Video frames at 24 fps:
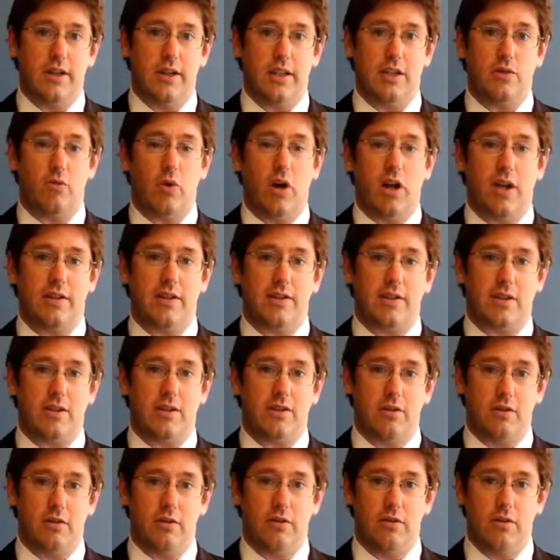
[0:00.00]
as well as
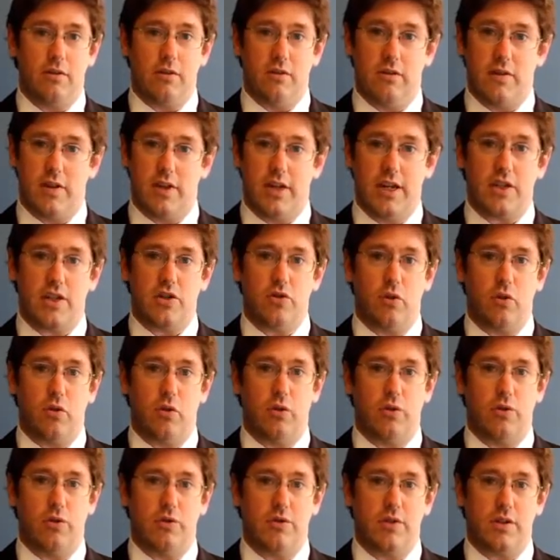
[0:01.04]
to the national
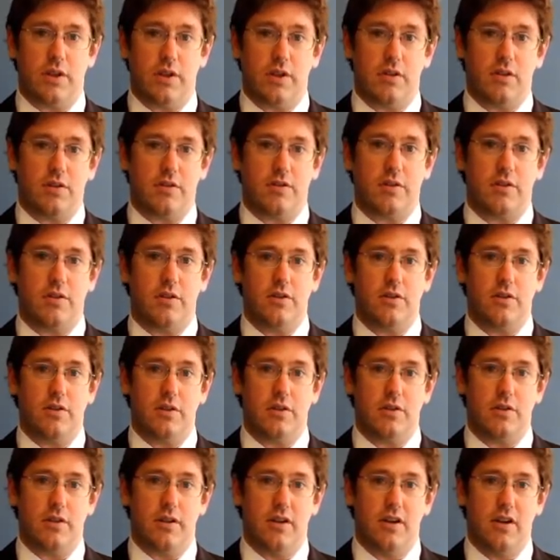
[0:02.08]
laws and
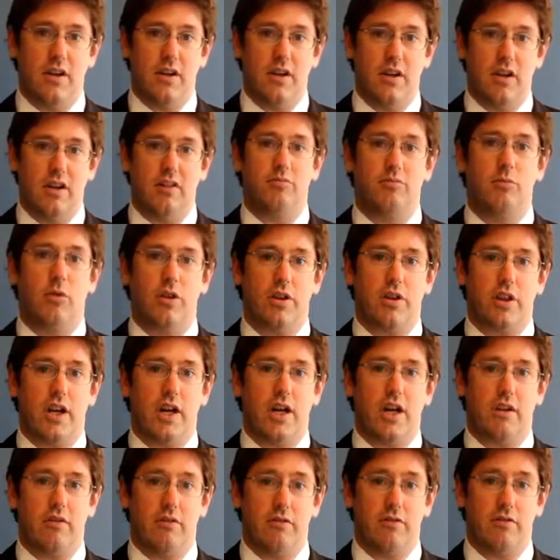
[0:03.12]
constitutions of more than
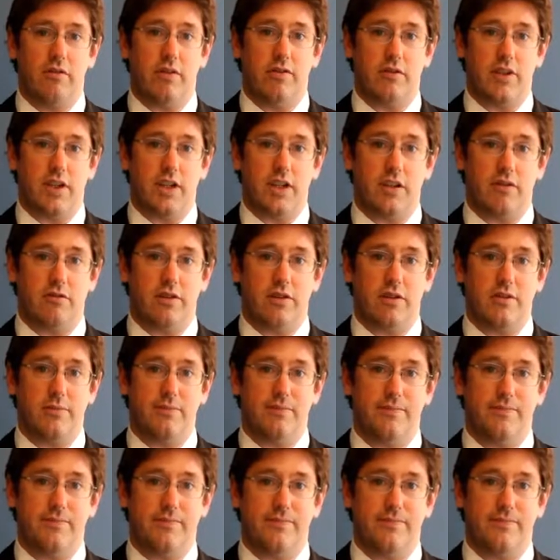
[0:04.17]
150 countries.